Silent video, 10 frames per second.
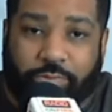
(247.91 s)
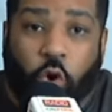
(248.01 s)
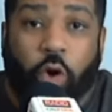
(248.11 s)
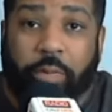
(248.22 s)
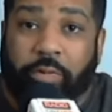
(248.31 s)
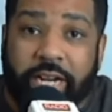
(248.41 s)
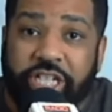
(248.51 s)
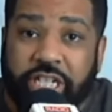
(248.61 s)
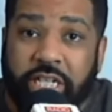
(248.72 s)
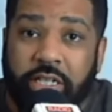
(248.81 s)

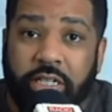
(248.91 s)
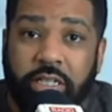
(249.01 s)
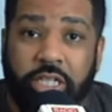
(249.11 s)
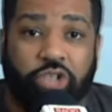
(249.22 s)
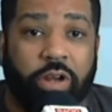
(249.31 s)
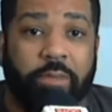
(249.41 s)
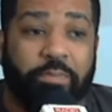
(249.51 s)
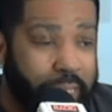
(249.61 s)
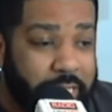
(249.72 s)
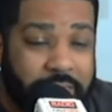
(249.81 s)
corporation, the
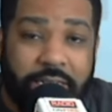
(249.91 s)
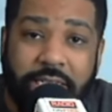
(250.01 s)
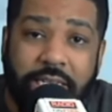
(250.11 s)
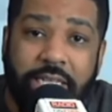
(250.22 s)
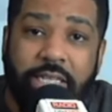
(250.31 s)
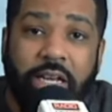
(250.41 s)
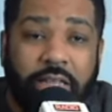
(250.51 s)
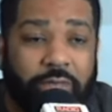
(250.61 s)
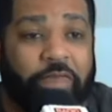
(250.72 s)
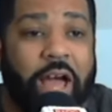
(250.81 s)
Trump businesses,
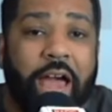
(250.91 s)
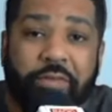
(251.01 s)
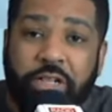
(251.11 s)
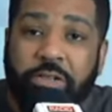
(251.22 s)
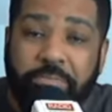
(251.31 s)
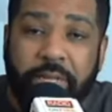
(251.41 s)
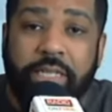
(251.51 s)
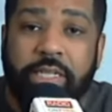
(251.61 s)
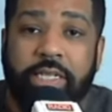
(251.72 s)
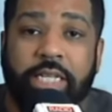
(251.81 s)
the 500
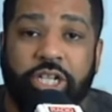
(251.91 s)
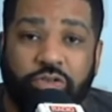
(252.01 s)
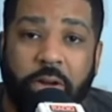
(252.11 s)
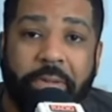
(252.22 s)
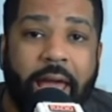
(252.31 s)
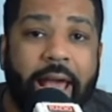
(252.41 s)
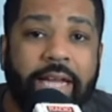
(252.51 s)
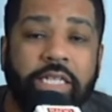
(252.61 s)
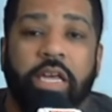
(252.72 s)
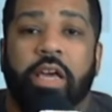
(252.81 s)
businesses that Trump
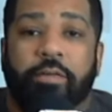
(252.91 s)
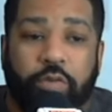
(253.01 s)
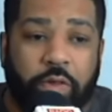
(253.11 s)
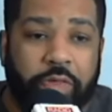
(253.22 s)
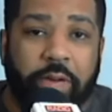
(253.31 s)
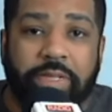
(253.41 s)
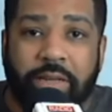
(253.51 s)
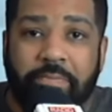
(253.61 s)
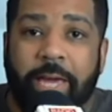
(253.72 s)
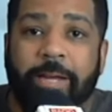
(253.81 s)
has, for them
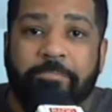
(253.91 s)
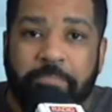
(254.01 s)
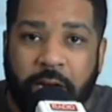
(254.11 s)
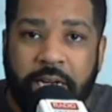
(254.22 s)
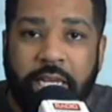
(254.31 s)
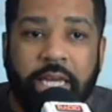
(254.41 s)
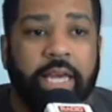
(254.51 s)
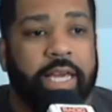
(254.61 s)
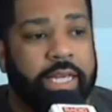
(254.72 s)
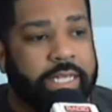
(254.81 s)
to make money.
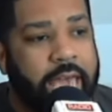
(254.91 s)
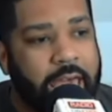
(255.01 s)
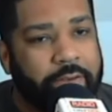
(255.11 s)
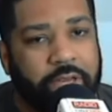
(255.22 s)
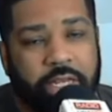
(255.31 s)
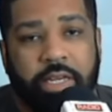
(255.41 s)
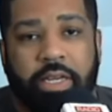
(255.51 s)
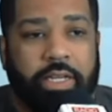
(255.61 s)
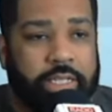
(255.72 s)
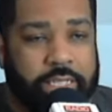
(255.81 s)
He's having
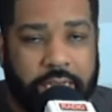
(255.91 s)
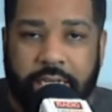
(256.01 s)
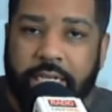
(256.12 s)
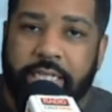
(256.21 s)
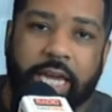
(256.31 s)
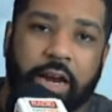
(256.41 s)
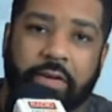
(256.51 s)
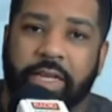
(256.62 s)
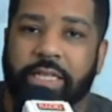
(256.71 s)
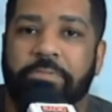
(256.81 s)

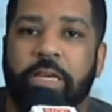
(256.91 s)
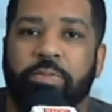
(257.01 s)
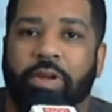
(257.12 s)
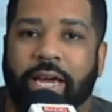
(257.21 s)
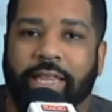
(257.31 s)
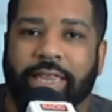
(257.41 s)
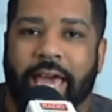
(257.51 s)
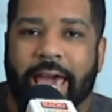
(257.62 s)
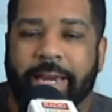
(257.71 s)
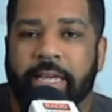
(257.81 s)
dignitaries and people like
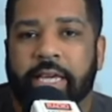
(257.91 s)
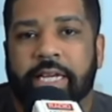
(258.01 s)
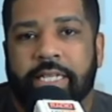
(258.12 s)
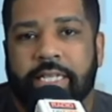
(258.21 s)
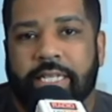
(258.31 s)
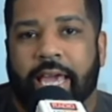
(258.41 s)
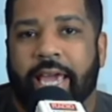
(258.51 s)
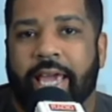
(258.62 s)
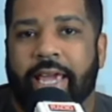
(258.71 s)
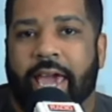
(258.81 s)
that
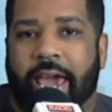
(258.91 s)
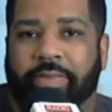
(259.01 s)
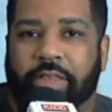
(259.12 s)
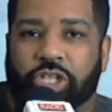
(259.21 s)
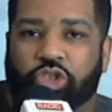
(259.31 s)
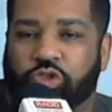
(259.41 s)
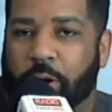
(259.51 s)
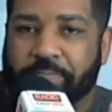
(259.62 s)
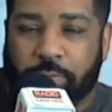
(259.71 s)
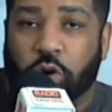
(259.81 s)
stay at the
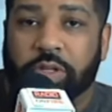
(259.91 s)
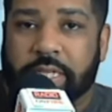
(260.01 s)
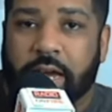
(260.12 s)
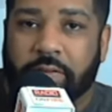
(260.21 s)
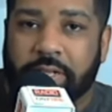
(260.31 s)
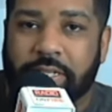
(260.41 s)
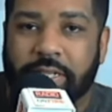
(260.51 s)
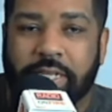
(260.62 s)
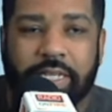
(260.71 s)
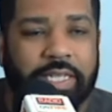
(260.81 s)
Trump hotel that's
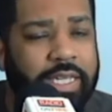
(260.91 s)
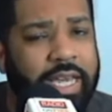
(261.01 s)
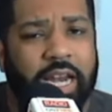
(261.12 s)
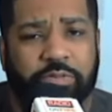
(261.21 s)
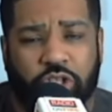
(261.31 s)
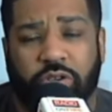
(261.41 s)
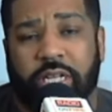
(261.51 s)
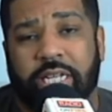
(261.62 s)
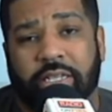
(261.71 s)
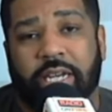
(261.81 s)
in D.C., and I'm sure
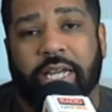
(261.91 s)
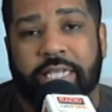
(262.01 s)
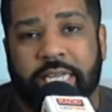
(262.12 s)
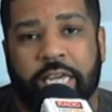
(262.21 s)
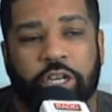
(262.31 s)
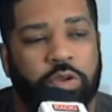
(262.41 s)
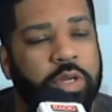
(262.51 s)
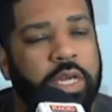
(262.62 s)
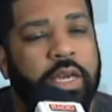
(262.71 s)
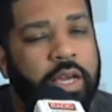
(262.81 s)
that that's going to
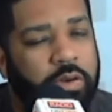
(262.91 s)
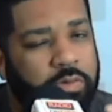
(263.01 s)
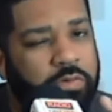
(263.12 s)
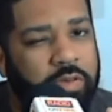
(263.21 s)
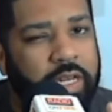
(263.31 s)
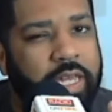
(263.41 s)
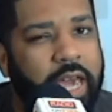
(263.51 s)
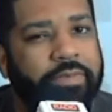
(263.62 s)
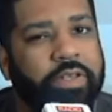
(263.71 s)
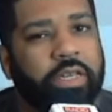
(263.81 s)
continue. We really
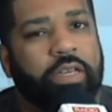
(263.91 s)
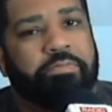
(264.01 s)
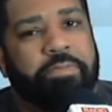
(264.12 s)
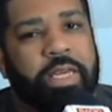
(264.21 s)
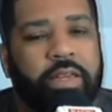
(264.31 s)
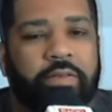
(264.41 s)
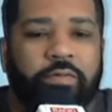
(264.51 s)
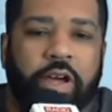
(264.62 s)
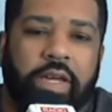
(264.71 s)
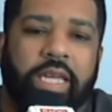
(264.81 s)
have to be
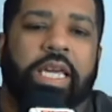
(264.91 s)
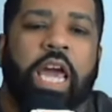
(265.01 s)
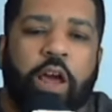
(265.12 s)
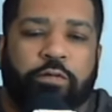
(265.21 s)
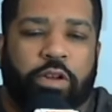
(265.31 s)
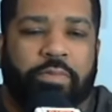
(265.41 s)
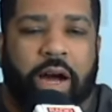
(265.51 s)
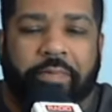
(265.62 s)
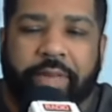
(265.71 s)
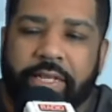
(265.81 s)
very careful
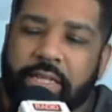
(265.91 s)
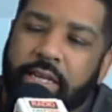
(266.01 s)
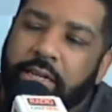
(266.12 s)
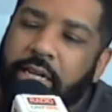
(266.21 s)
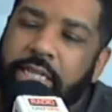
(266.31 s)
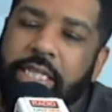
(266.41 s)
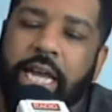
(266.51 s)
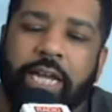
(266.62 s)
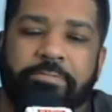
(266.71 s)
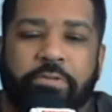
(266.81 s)
about this. Now, the
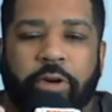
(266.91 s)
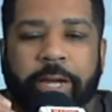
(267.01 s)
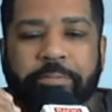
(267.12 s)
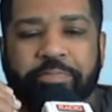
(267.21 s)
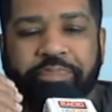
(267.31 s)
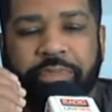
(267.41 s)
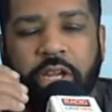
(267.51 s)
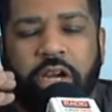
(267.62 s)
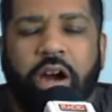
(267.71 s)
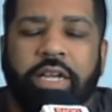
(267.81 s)
second point,
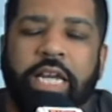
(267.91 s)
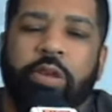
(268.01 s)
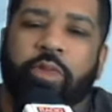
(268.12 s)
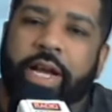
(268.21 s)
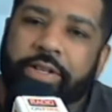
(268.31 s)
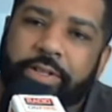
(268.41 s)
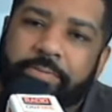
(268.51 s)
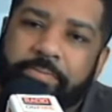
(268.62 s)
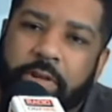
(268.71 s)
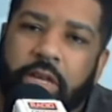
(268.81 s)
Kanye
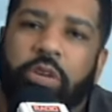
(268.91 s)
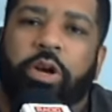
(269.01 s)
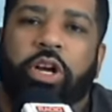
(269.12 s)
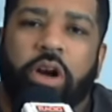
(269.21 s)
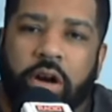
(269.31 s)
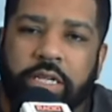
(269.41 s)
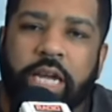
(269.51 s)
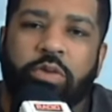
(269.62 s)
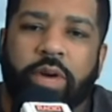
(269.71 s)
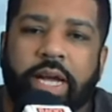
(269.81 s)
West. When
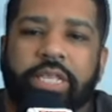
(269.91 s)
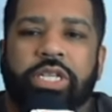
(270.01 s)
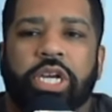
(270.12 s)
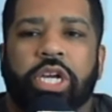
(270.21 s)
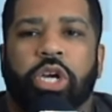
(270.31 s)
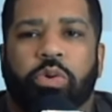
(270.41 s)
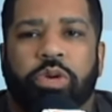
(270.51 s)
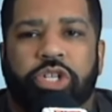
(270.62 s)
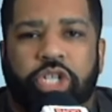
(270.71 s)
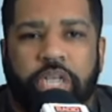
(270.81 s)
Kanye West
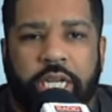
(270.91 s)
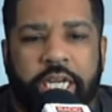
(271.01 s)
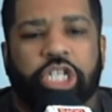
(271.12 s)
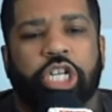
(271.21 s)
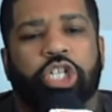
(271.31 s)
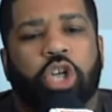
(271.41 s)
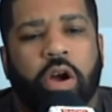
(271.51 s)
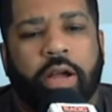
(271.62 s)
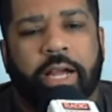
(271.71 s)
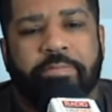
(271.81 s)
was initially
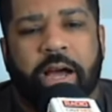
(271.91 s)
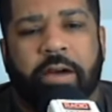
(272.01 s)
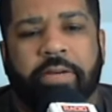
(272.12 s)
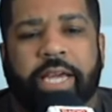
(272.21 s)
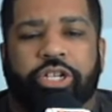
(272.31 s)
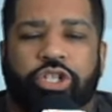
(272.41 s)
talking about a